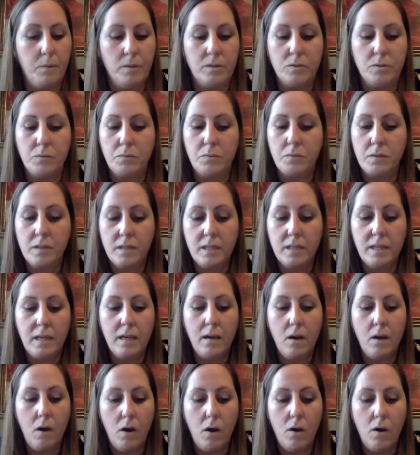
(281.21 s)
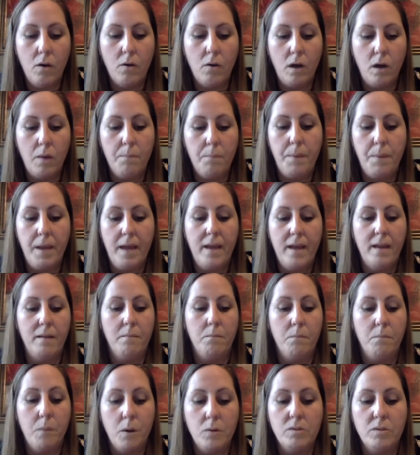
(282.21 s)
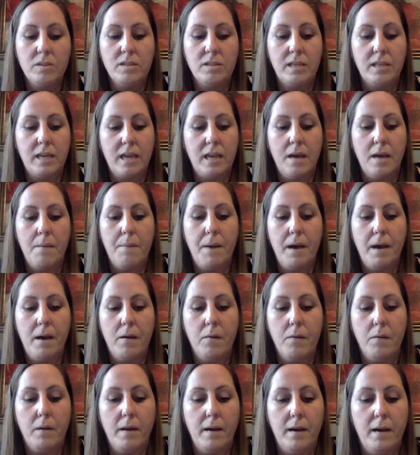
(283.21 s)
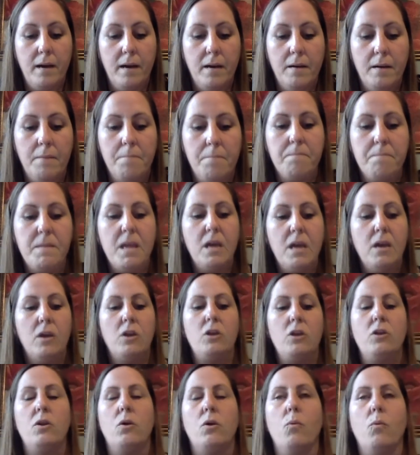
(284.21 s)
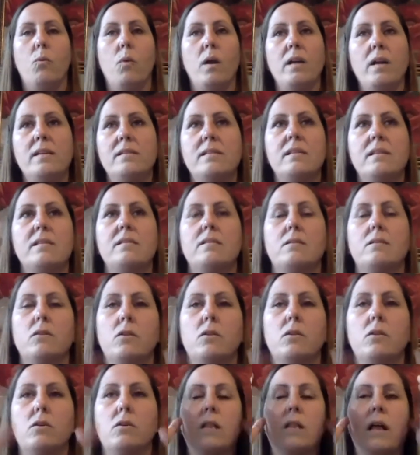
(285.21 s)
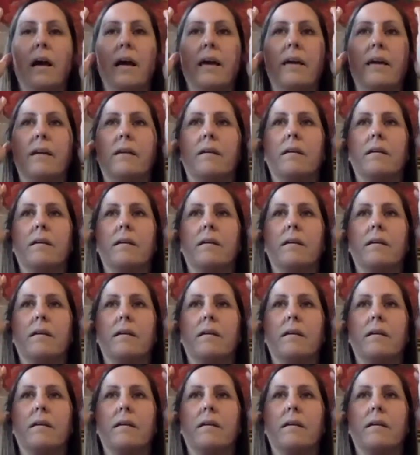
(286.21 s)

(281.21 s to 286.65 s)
It's really been mostly about, um, you know, what does this look like